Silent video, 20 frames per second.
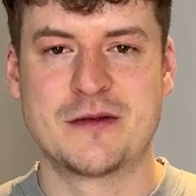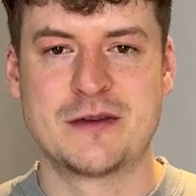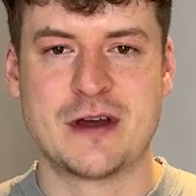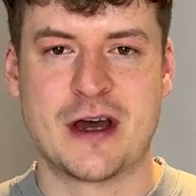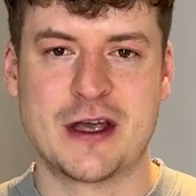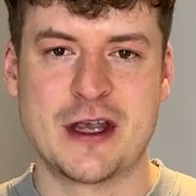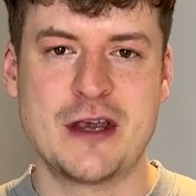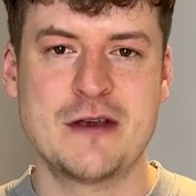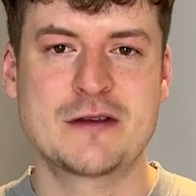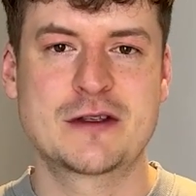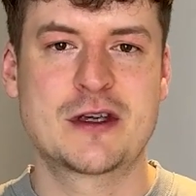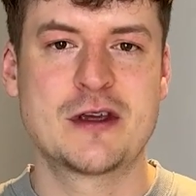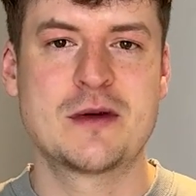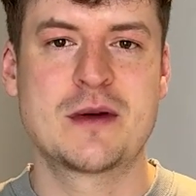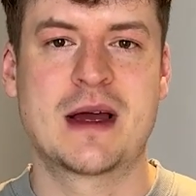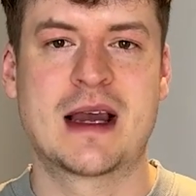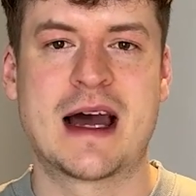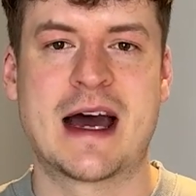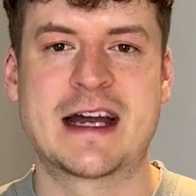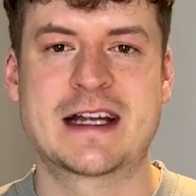I use
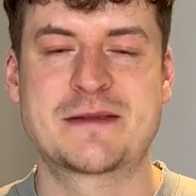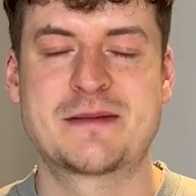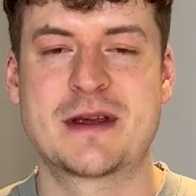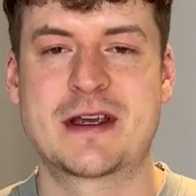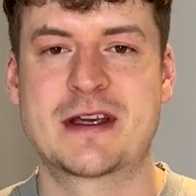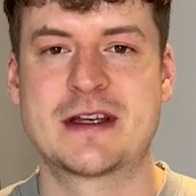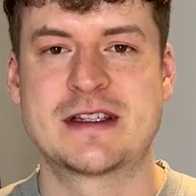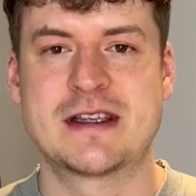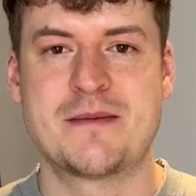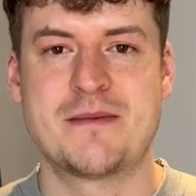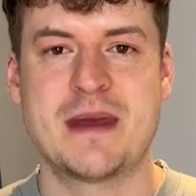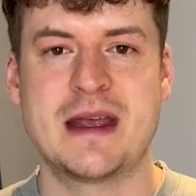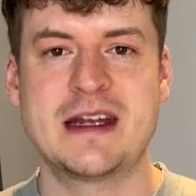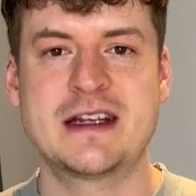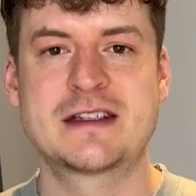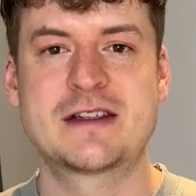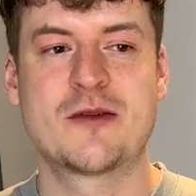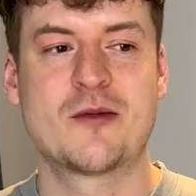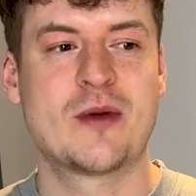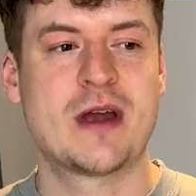Google Ads because it
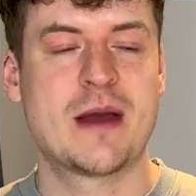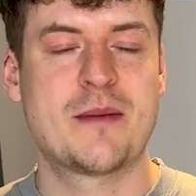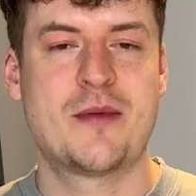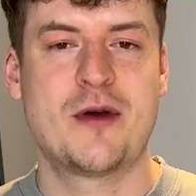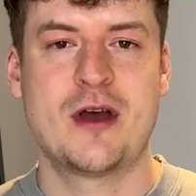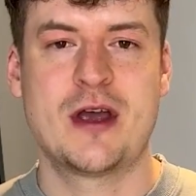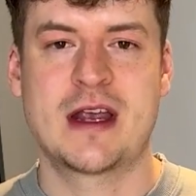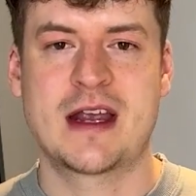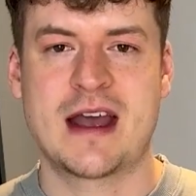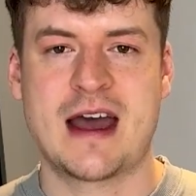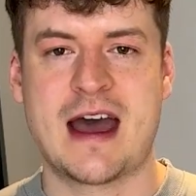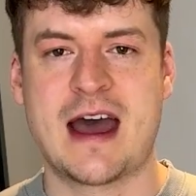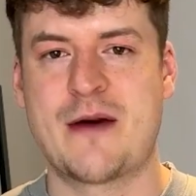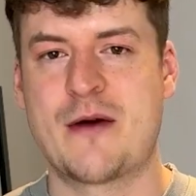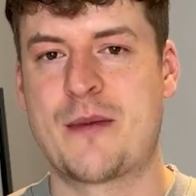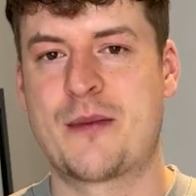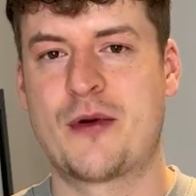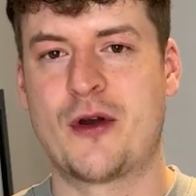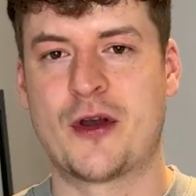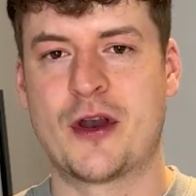means that we're putting
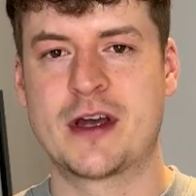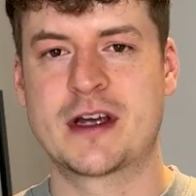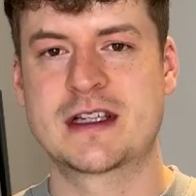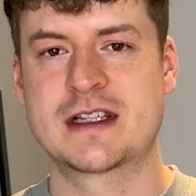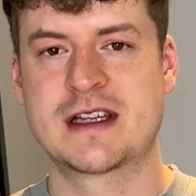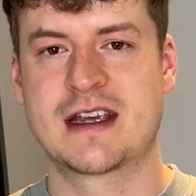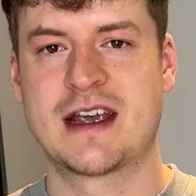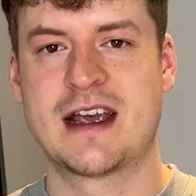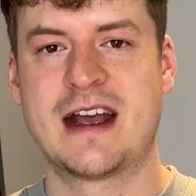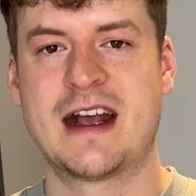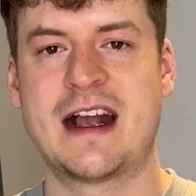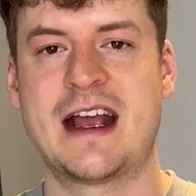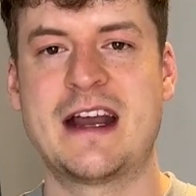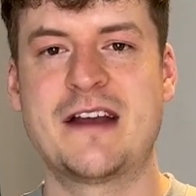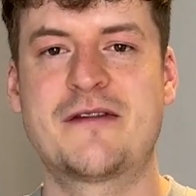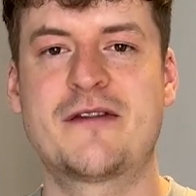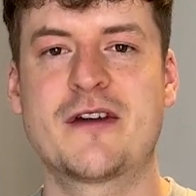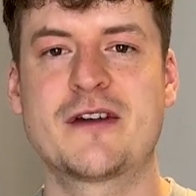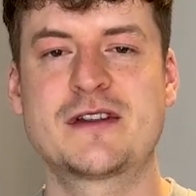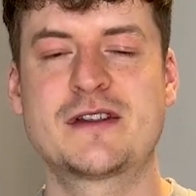our products in
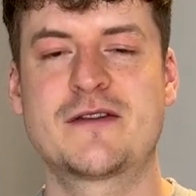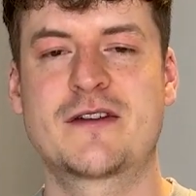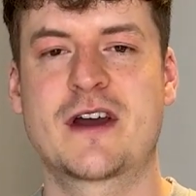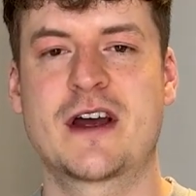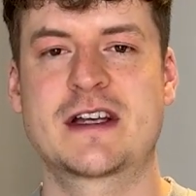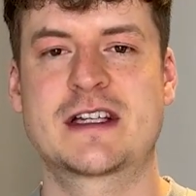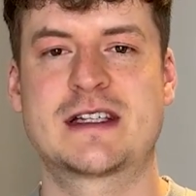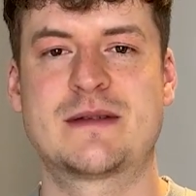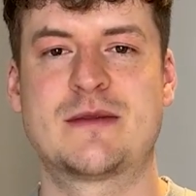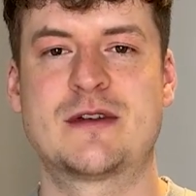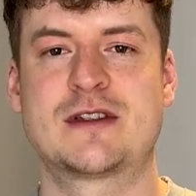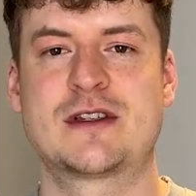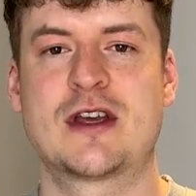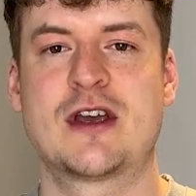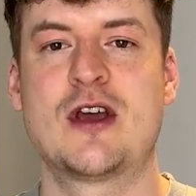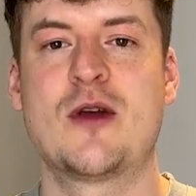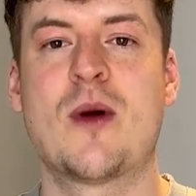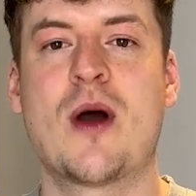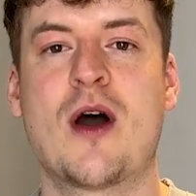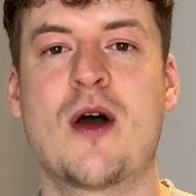front of customers
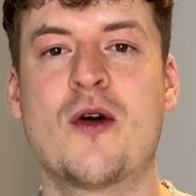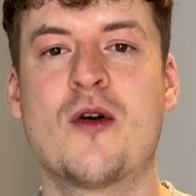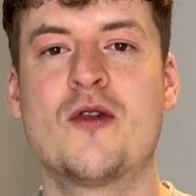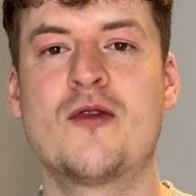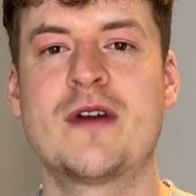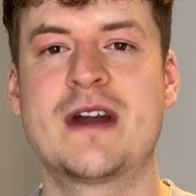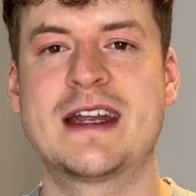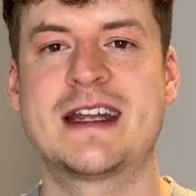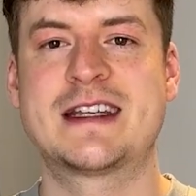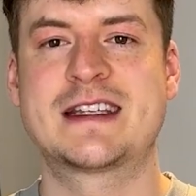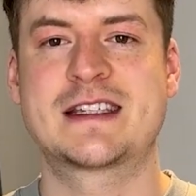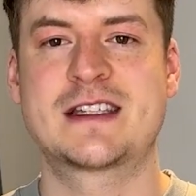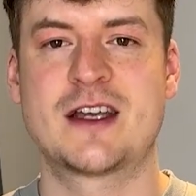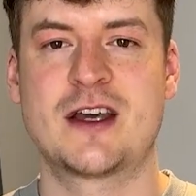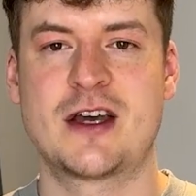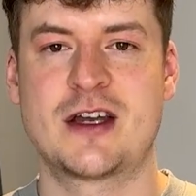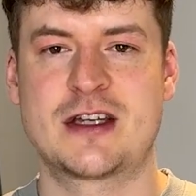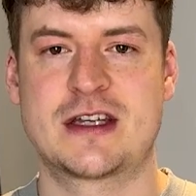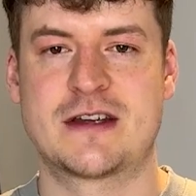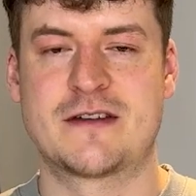who are already
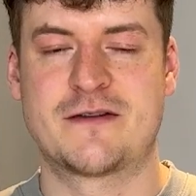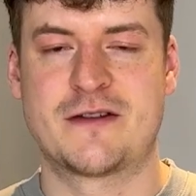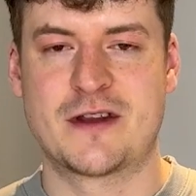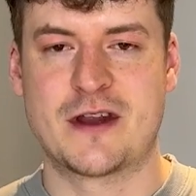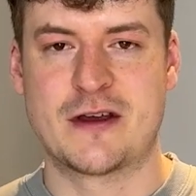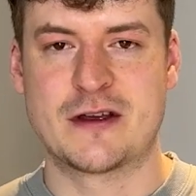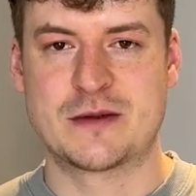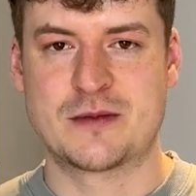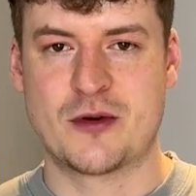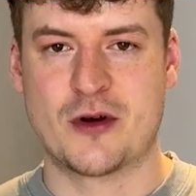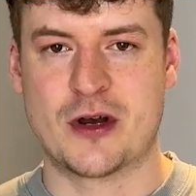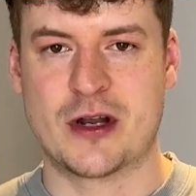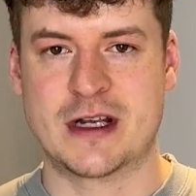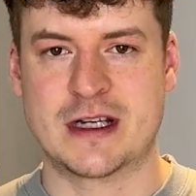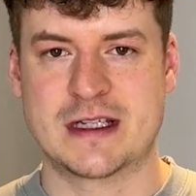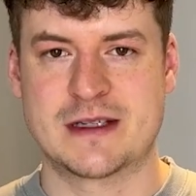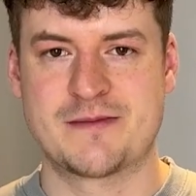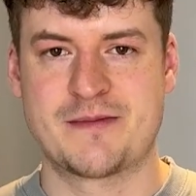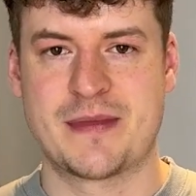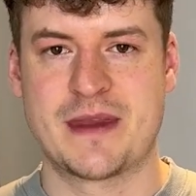searching for those
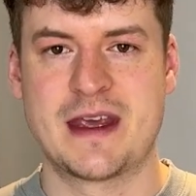products.